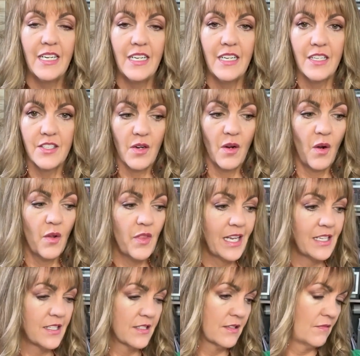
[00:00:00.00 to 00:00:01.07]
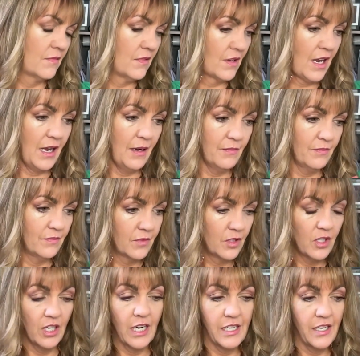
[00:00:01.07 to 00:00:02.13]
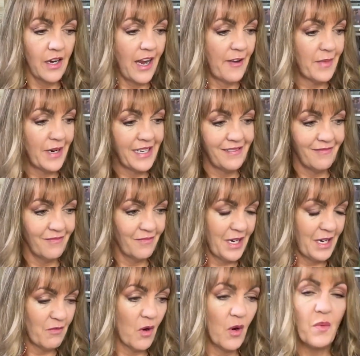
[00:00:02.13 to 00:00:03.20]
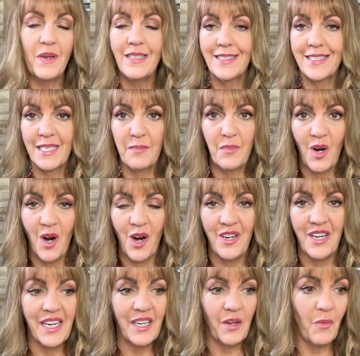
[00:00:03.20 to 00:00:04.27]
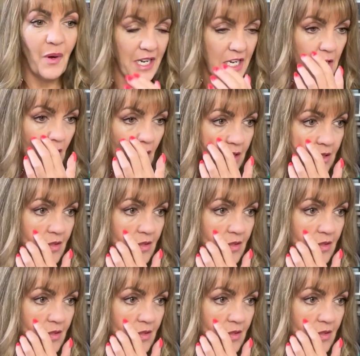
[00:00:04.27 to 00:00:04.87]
So all that's good. I have my roaming SIM card in and ready to go.